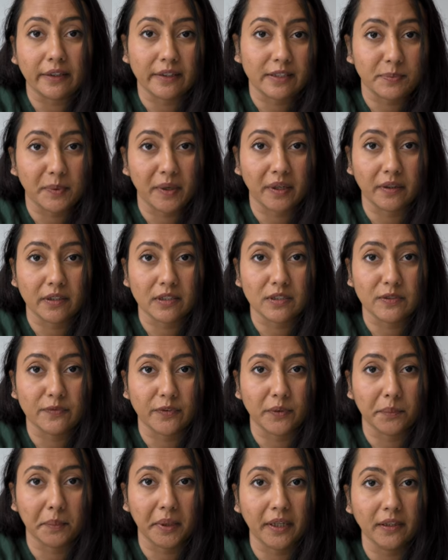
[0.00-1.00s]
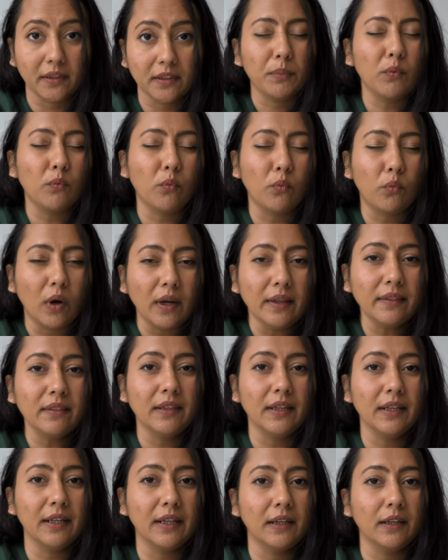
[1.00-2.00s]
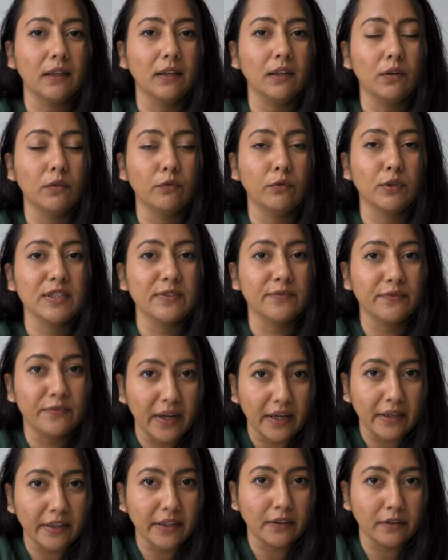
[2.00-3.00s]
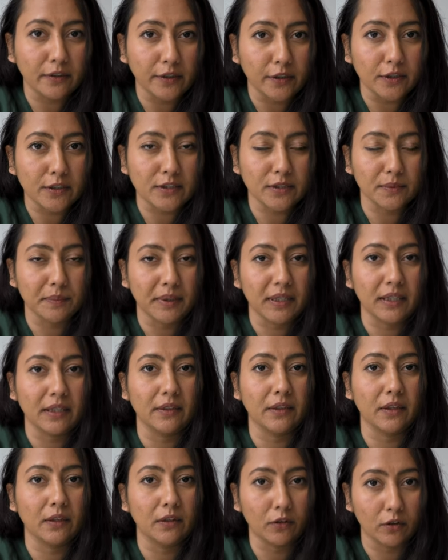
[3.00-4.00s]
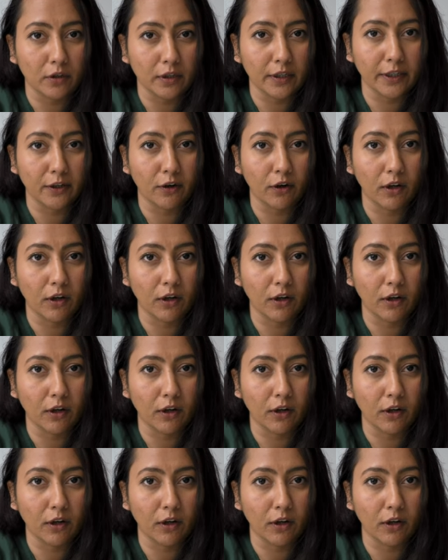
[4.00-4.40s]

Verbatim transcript: experience for me. But one thing was very clear to me early